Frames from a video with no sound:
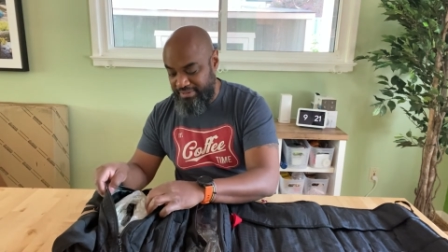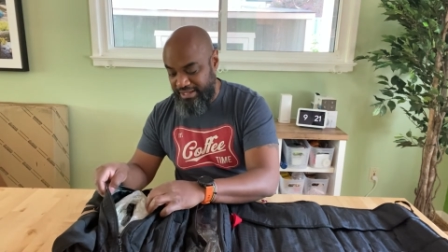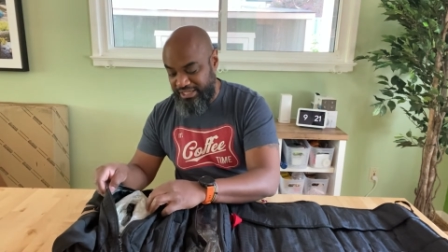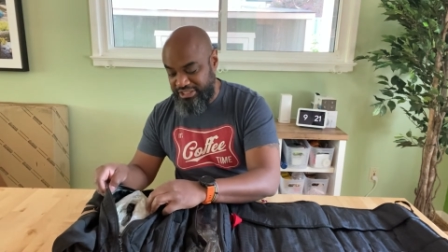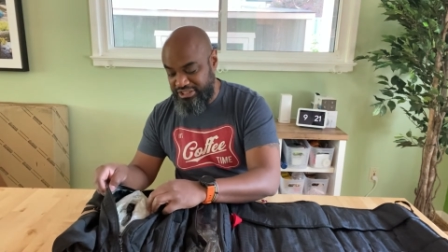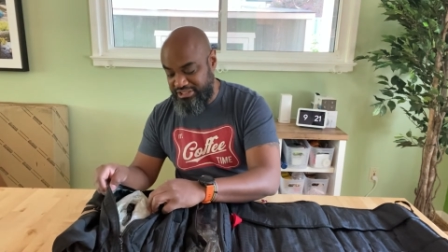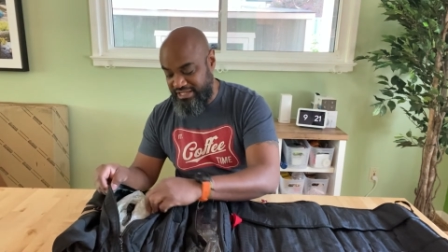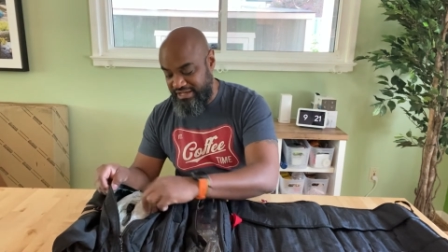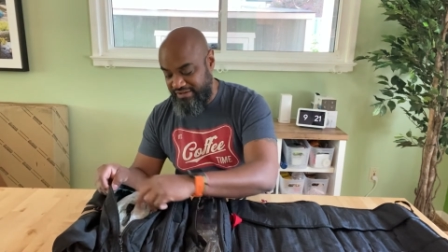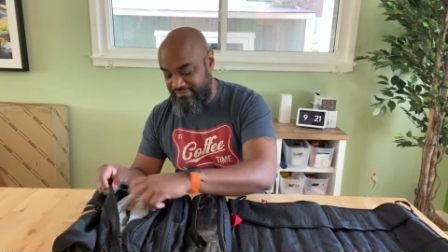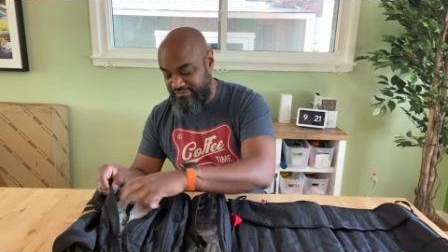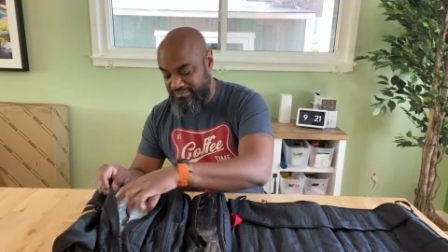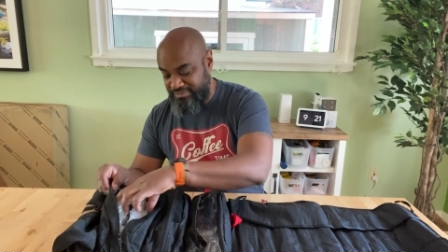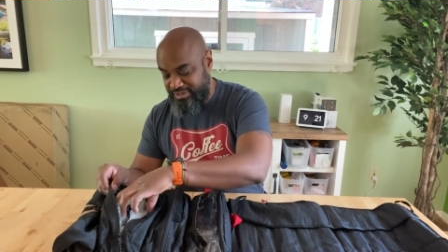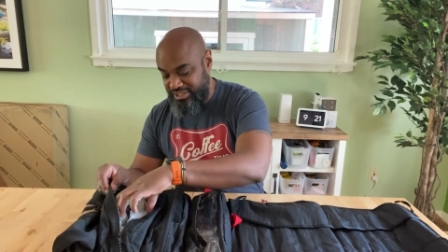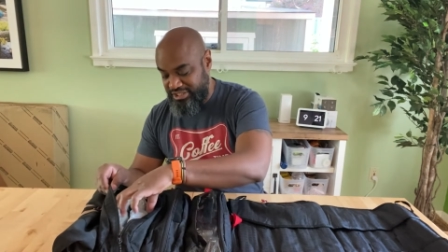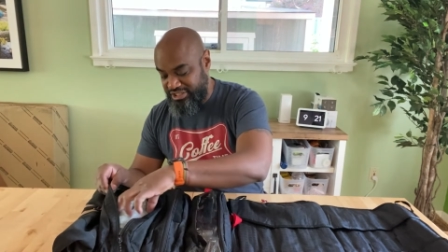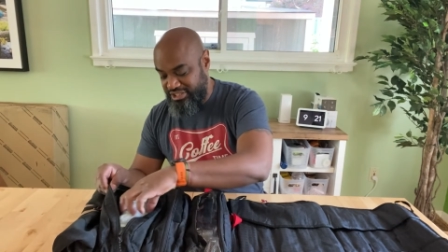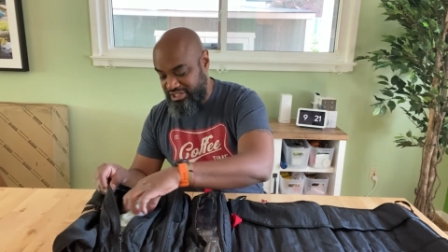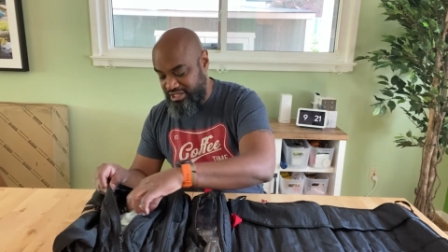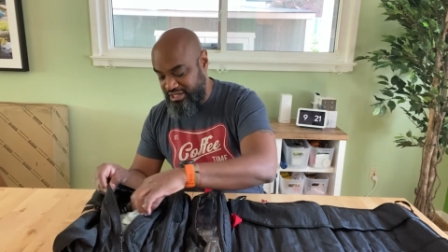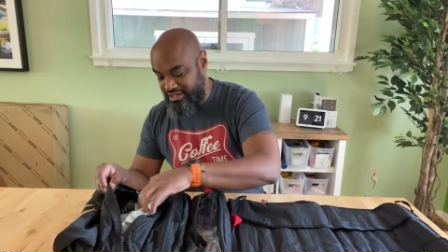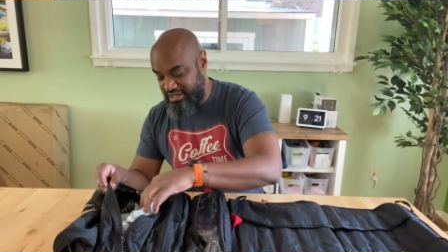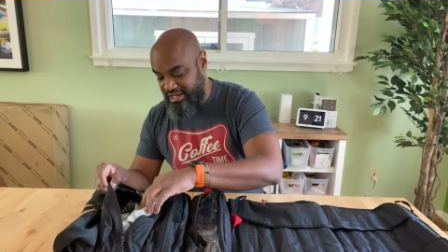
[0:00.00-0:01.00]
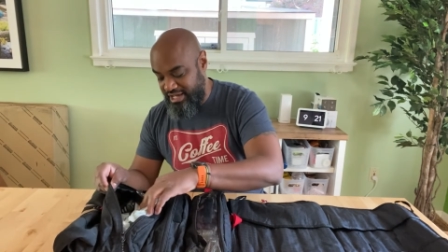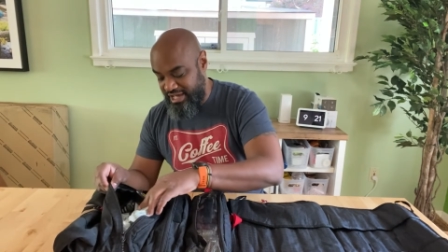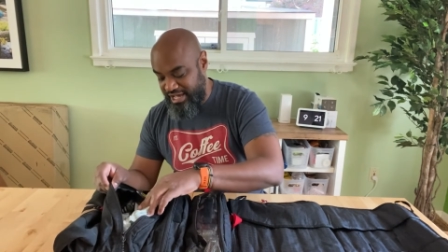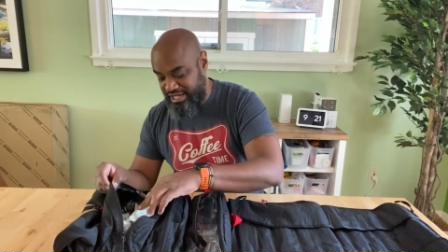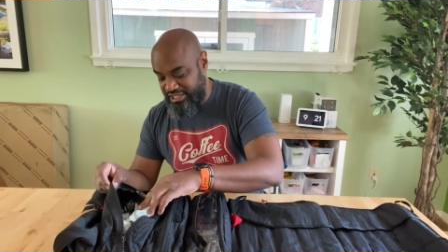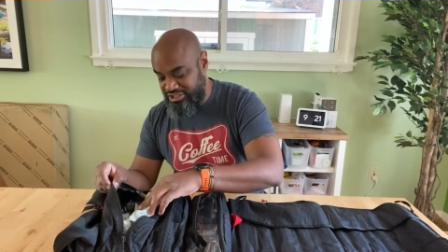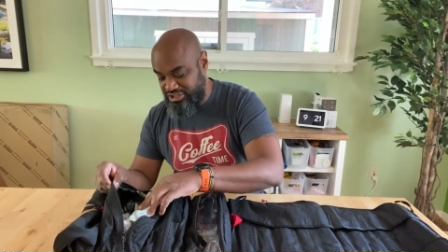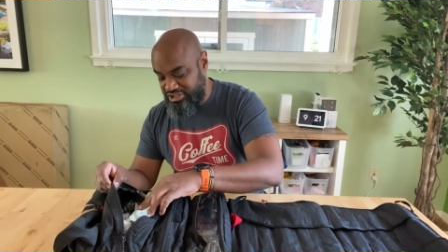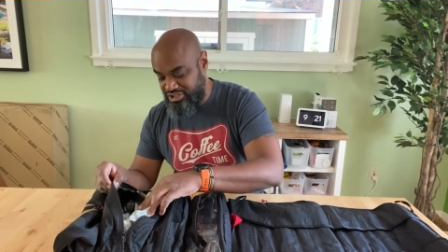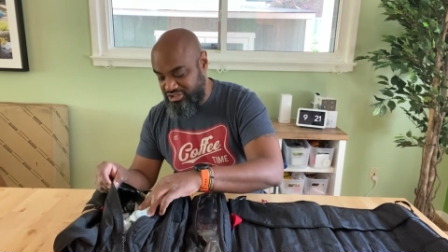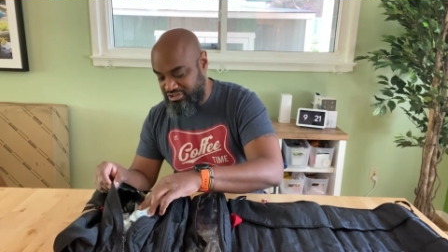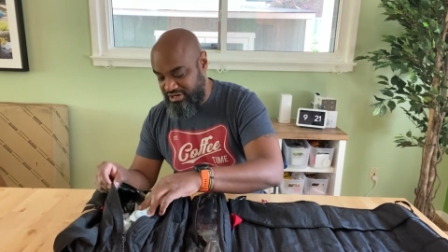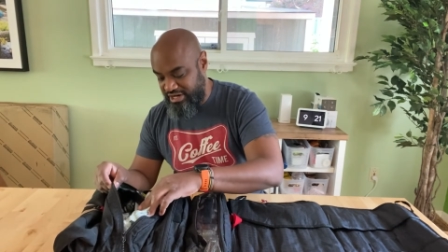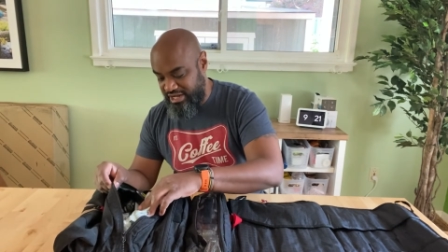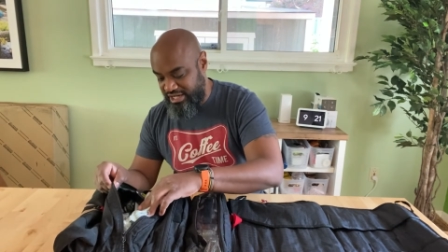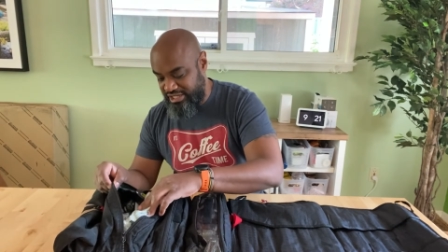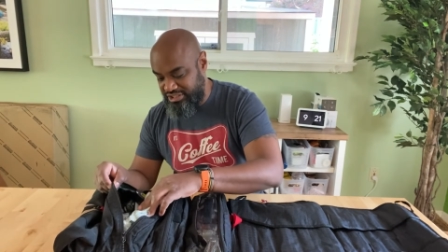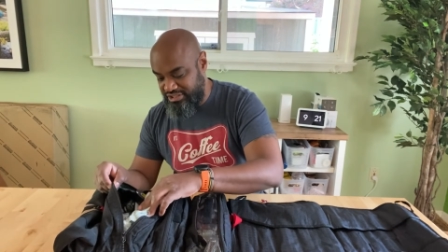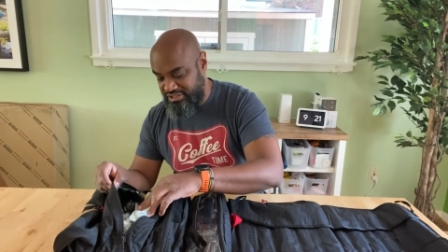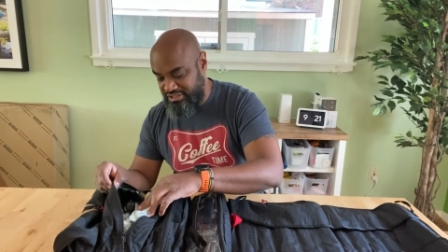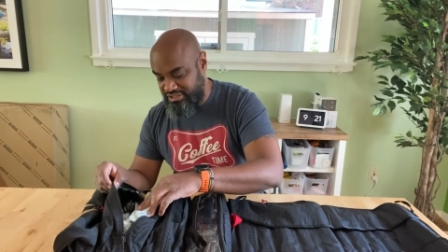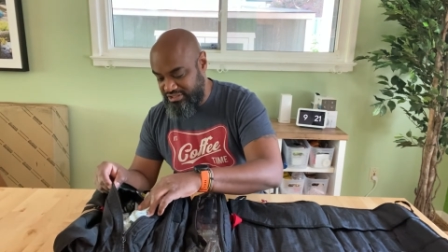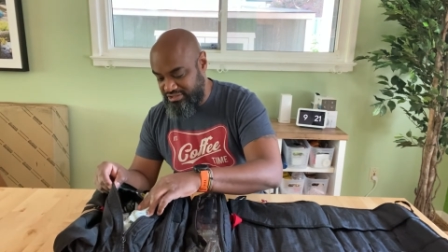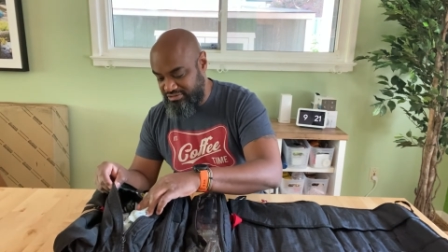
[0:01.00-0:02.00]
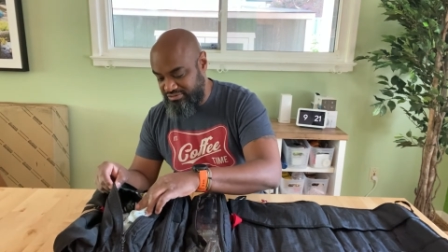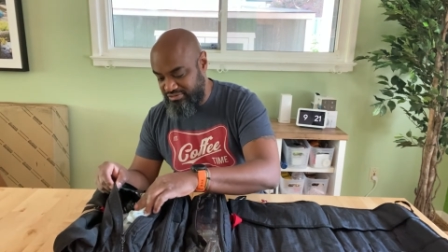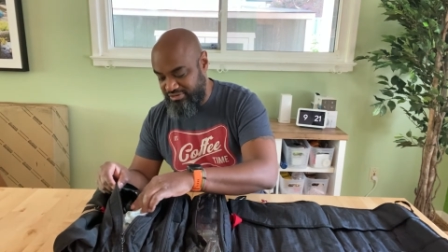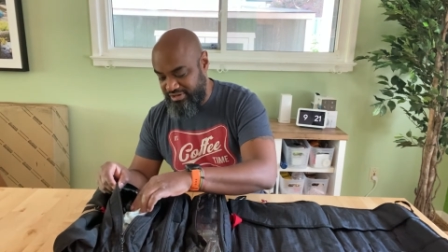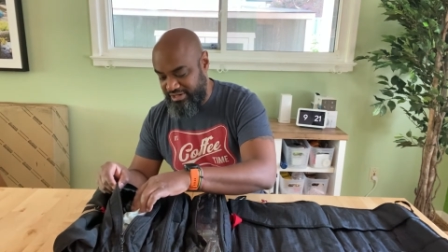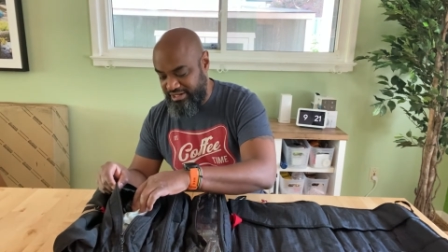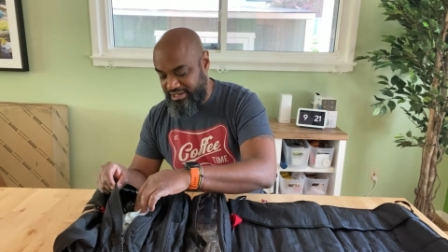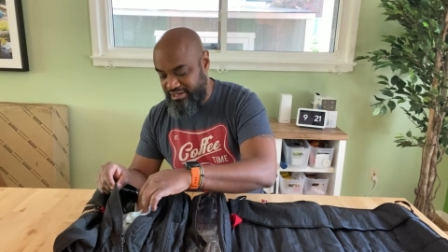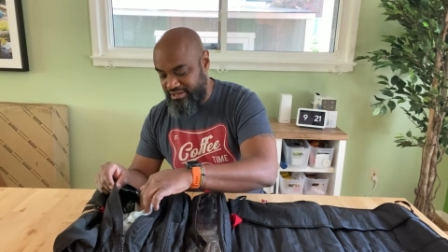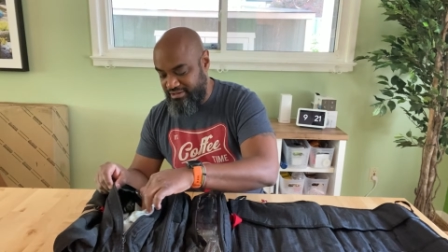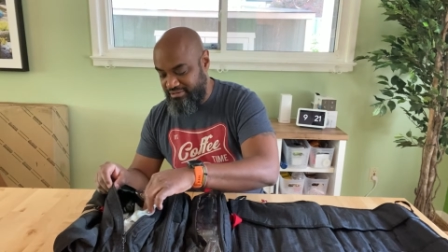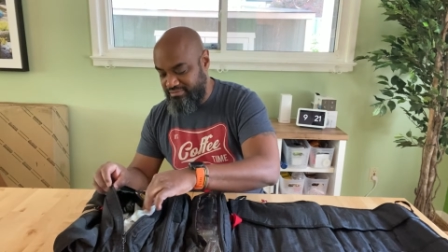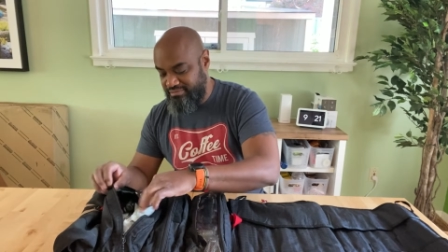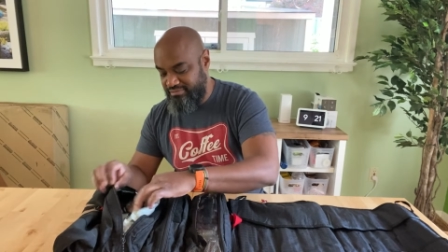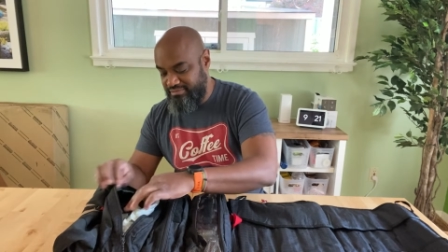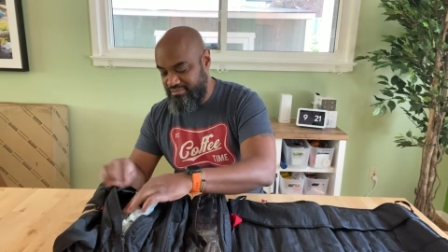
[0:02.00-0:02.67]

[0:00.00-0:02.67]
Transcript: I just have a bunch of ash and trash in this one right now,